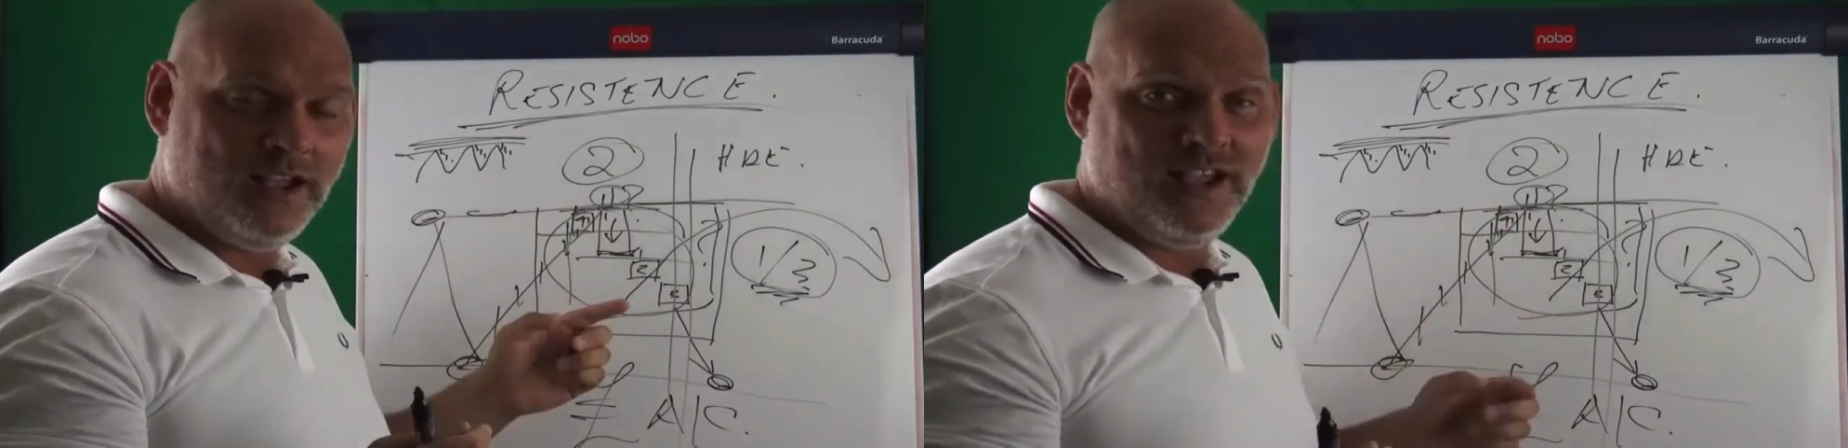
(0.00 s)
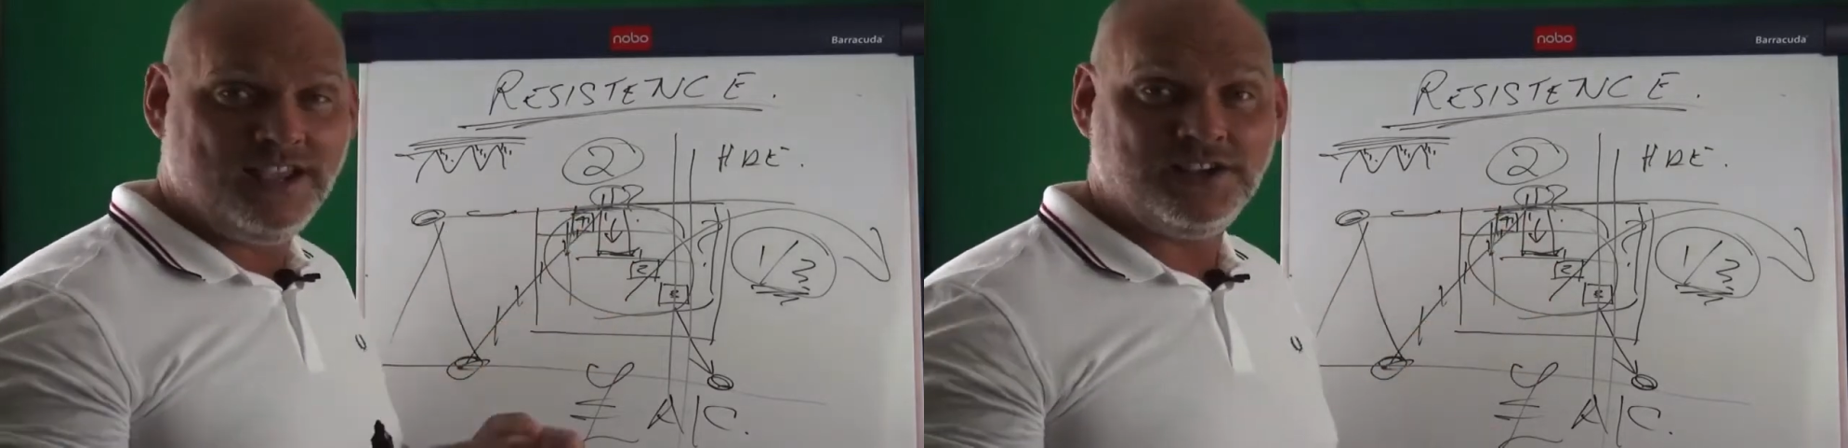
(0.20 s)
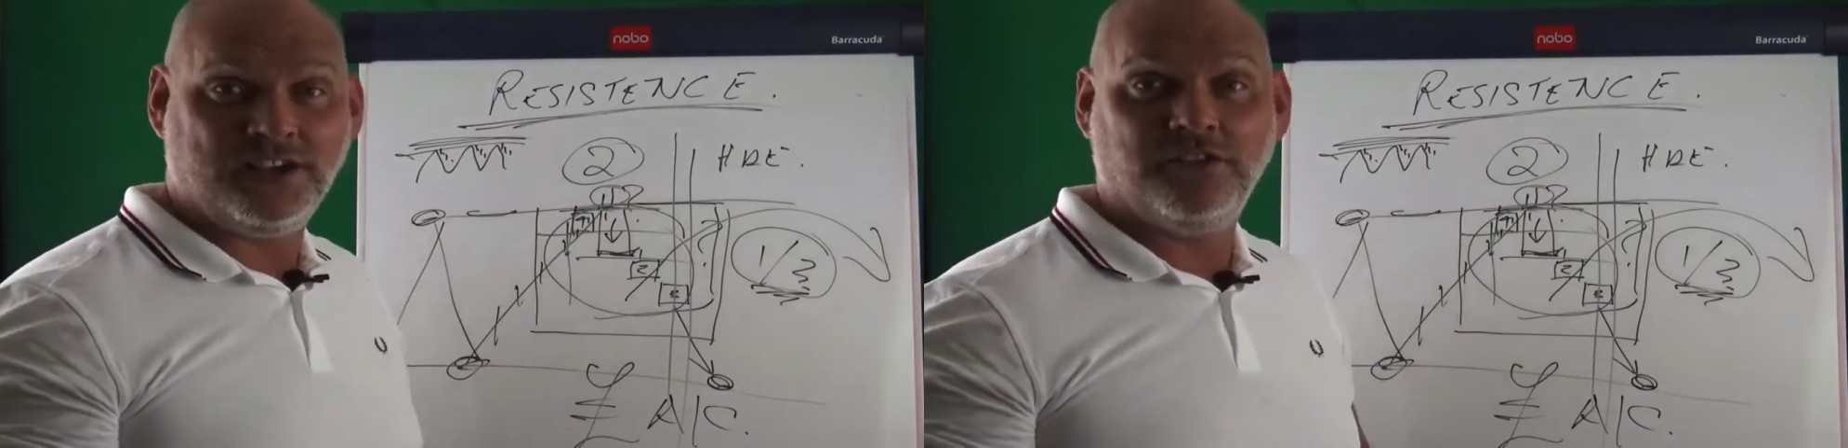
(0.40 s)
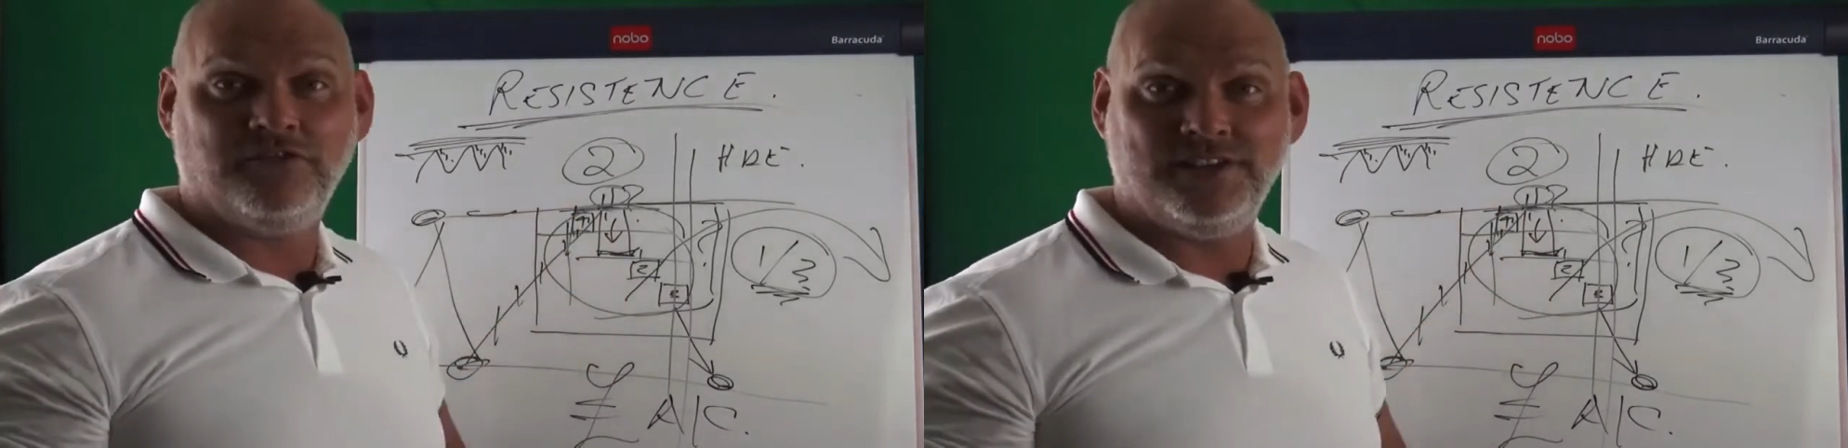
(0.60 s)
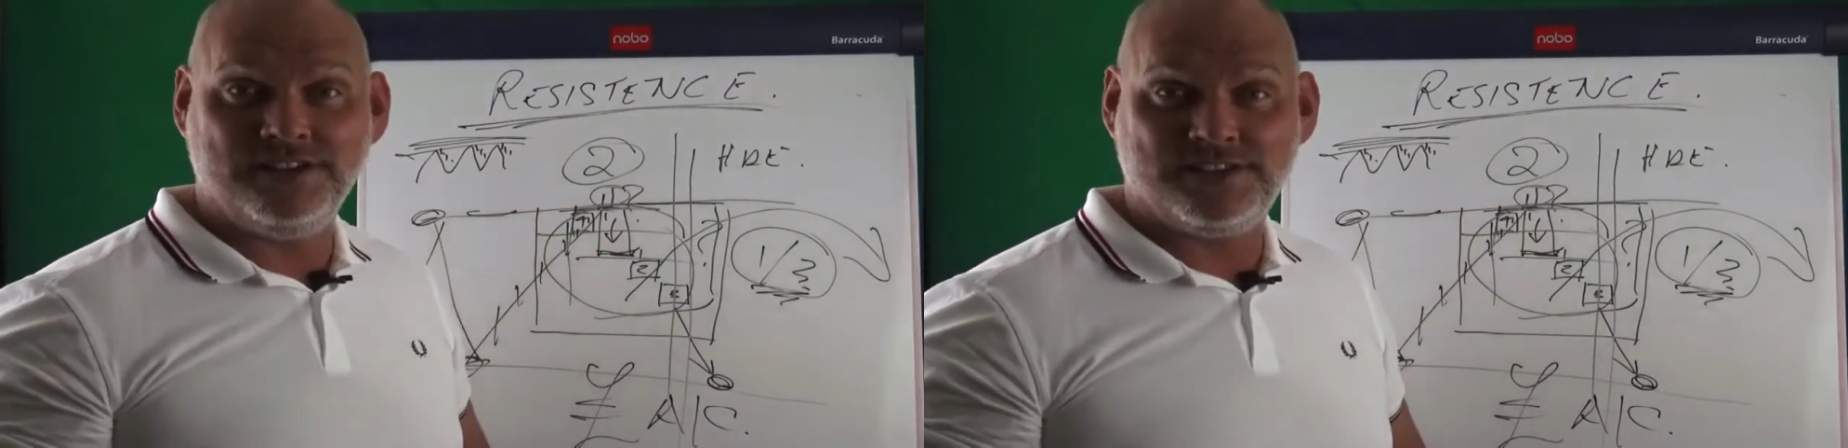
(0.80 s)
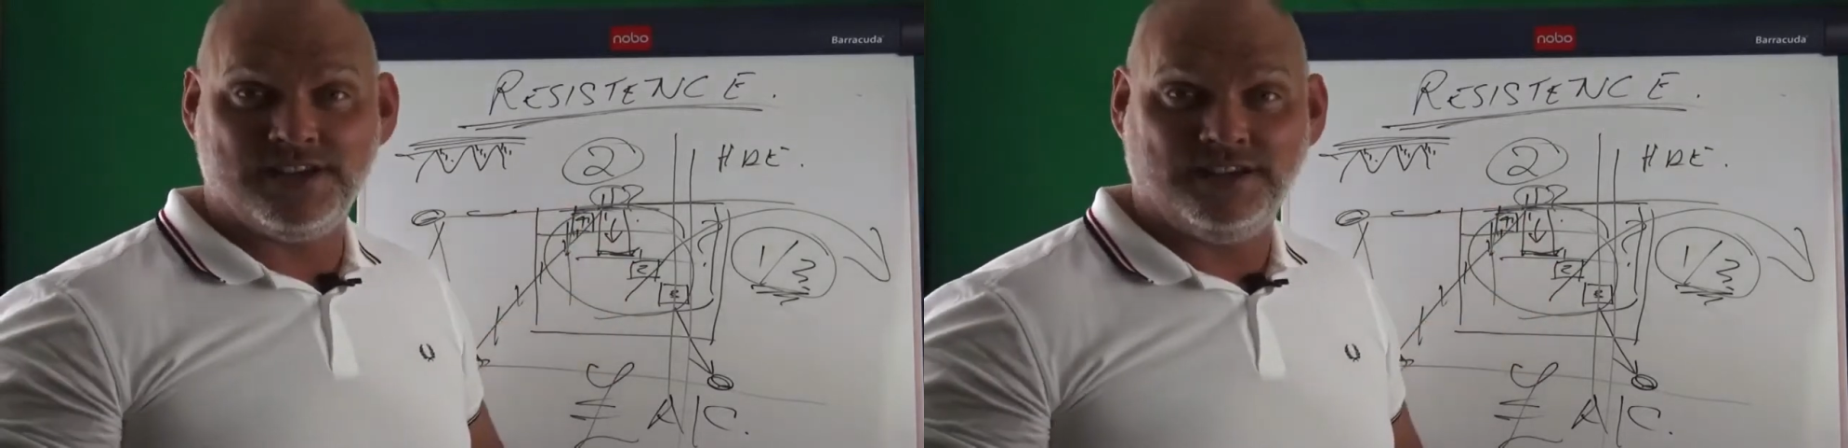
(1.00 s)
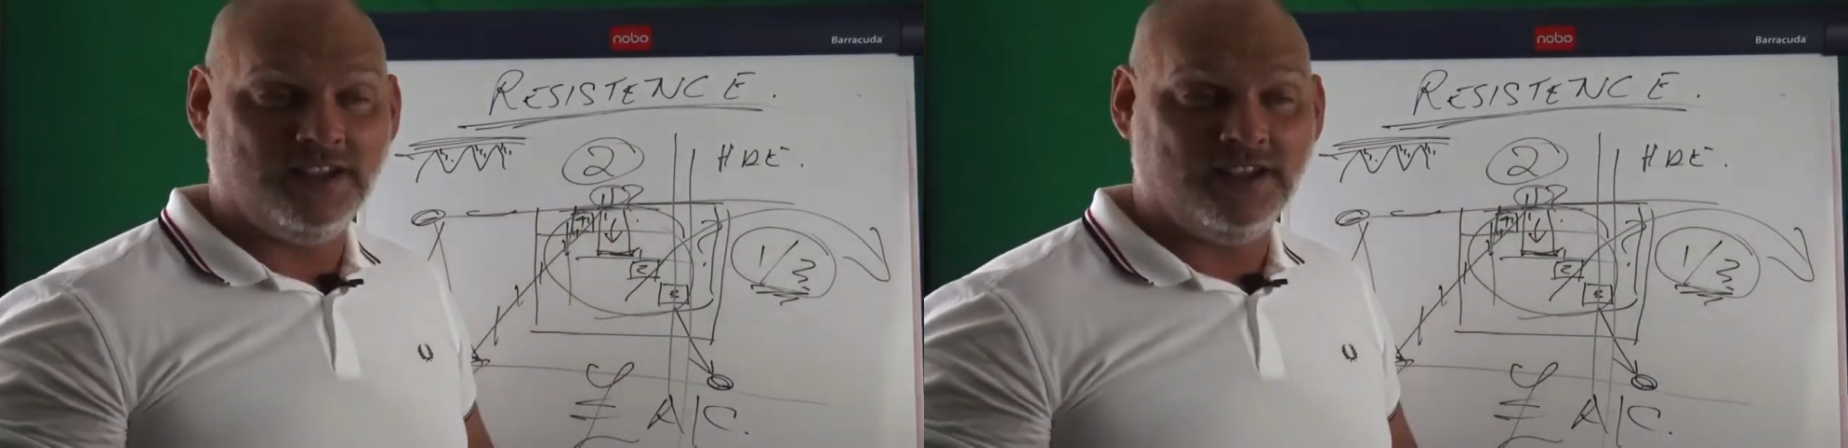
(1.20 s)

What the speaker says: is it convincing